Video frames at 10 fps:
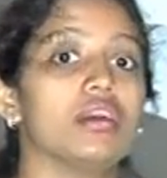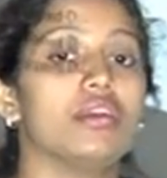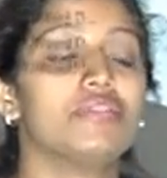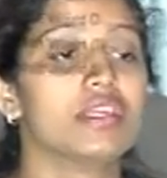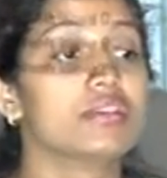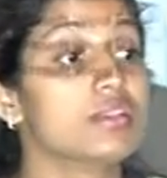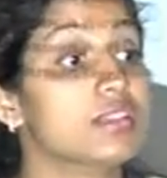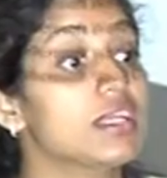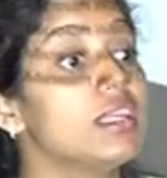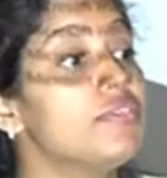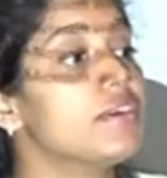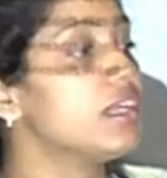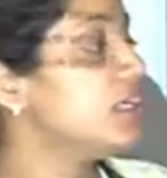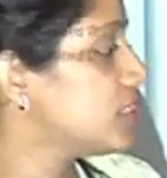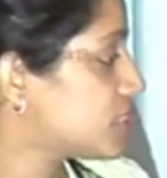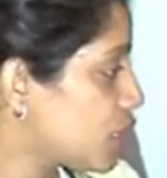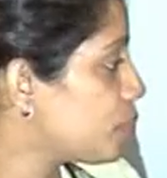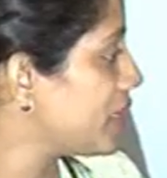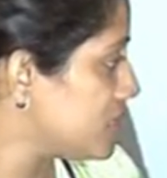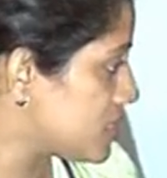if there is a significant
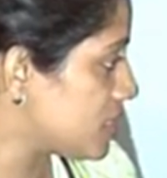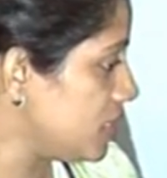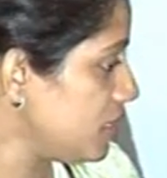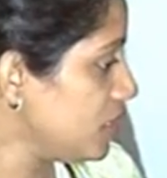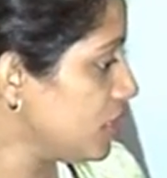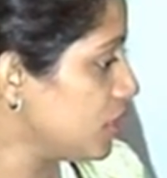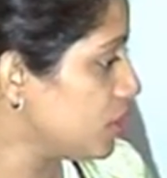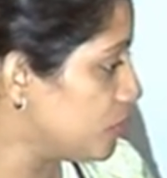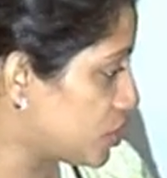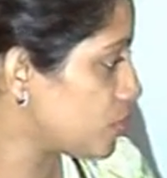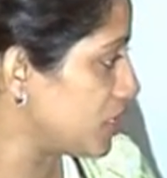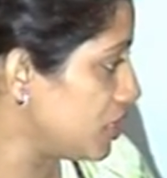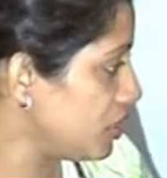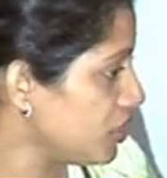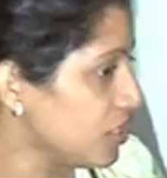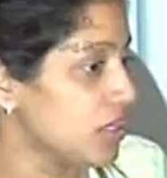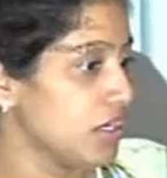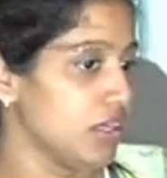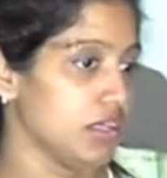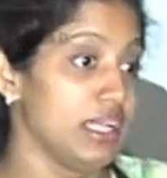discrepancy between
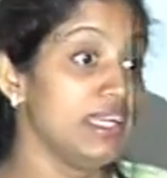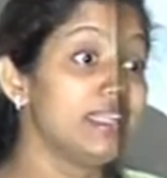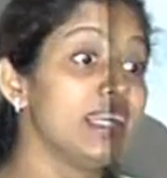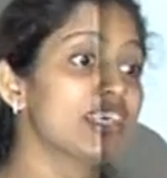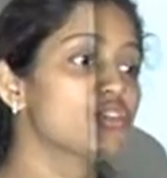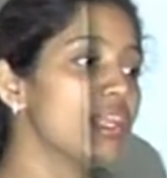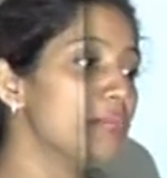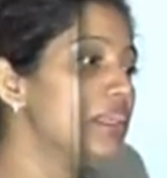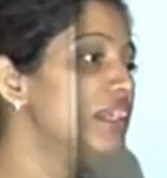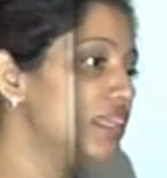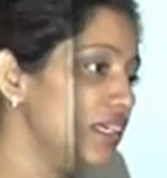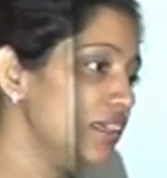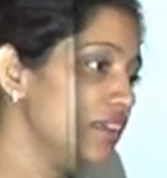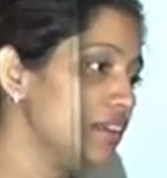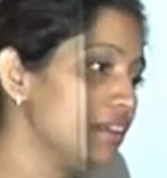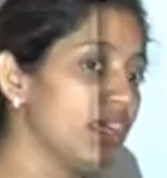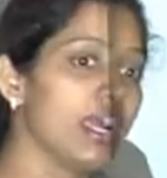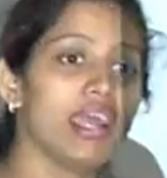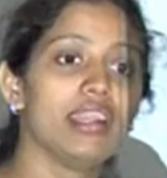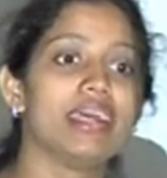intellectual ability
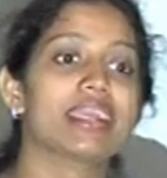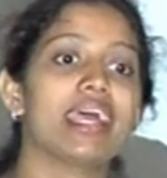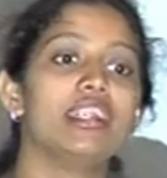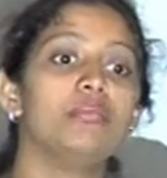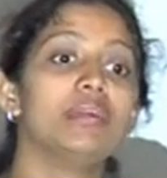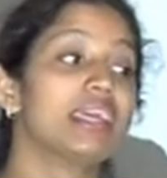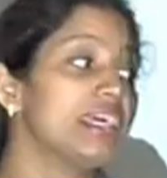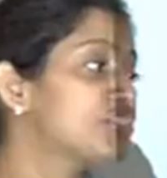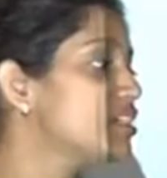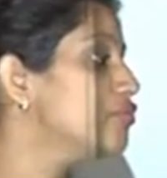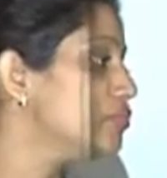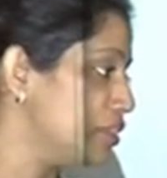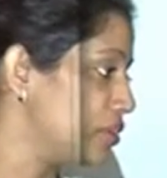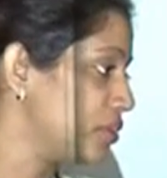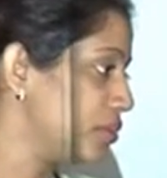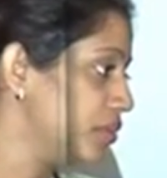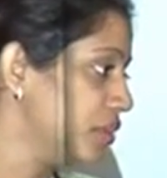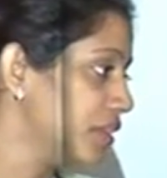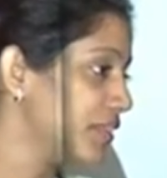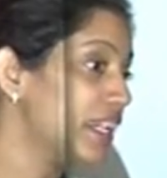and academic achievement.
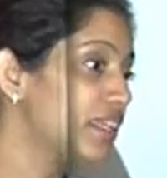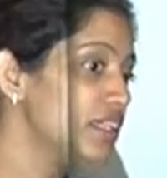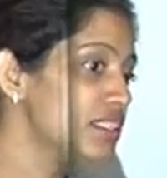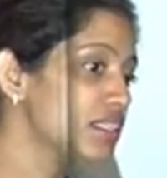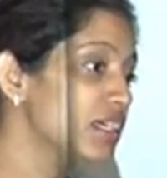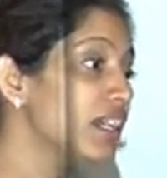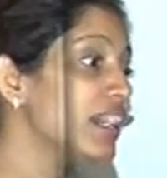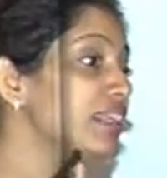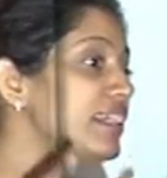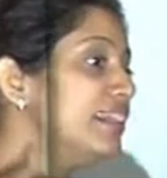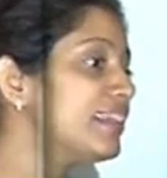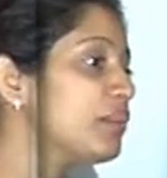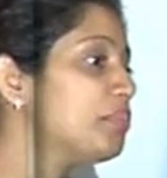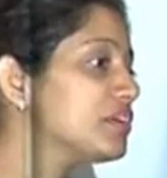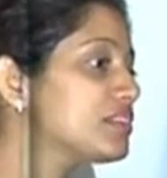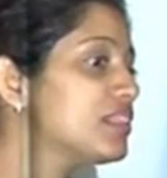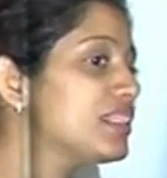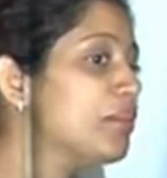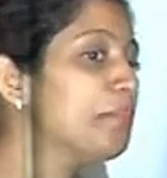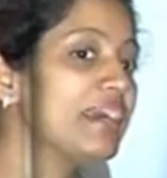That is an
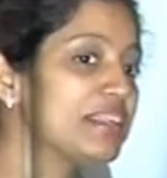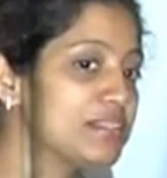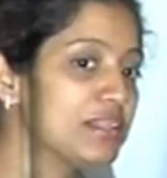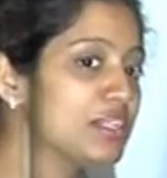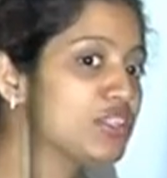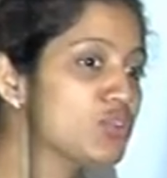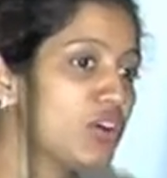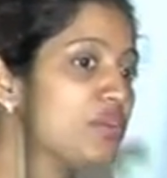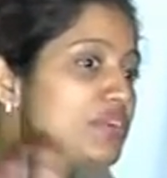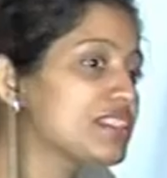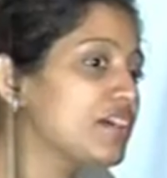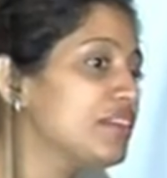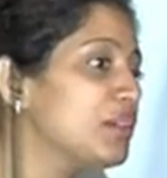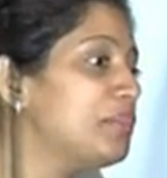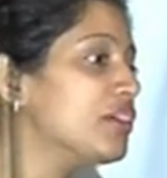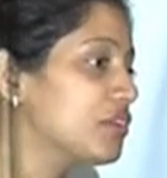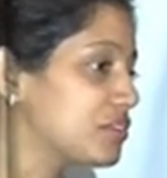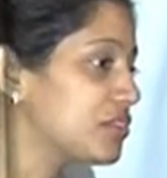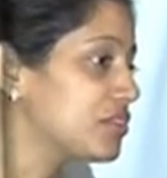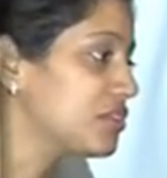intrapersonal comparison. It is not vis-a-vis the
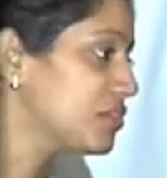peers.